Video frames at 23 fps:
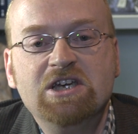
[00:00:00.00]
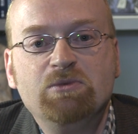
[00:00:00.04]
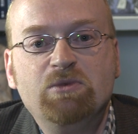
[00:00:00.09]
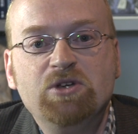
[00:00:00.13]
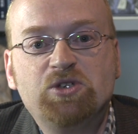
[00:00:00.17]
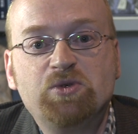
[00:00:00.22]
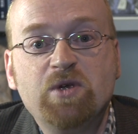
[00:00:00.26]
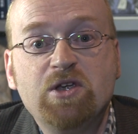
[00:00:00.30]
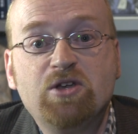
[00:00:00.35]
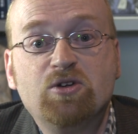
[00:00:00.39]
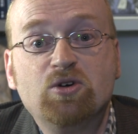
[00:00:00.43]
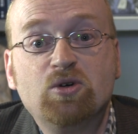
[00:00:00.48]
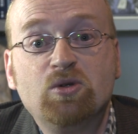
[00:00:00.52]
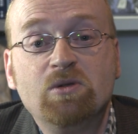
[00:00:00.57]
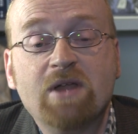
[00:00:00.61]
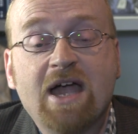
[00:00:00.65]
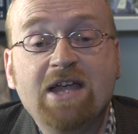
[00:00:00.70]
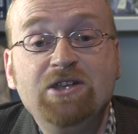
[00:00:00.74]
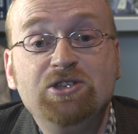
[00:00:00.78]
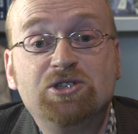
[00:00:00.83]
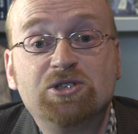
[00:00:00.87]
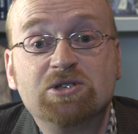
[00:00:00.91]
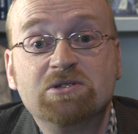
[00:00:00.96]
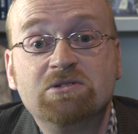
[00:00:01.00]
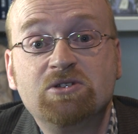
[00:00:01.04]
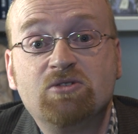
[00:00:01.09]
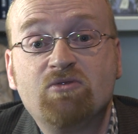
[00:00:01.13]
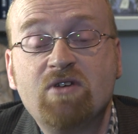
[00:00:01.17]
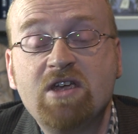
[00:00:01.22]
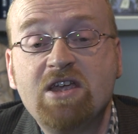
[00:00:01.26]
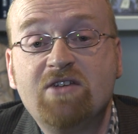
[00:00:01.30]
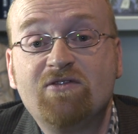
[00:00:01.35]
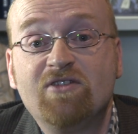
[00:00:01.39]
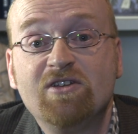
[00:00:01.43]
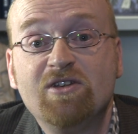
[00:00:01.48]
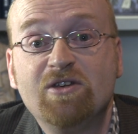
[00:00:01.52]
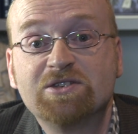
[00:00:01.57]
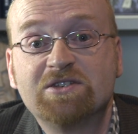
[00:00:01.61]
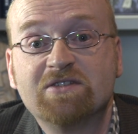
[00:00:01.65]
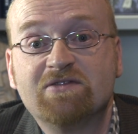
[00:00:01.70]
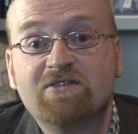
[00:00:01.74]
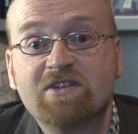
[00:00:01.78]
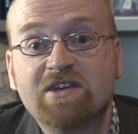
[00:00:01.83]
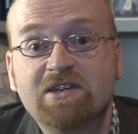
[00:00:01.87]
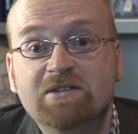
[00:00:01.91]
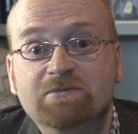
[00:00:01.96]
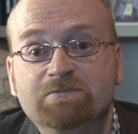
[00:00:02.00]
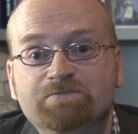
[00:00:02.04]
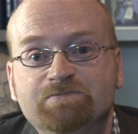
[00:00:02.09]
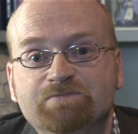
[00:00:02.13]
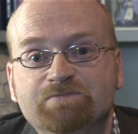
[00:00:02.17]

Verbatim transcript: which we call ancient Greek philosophy.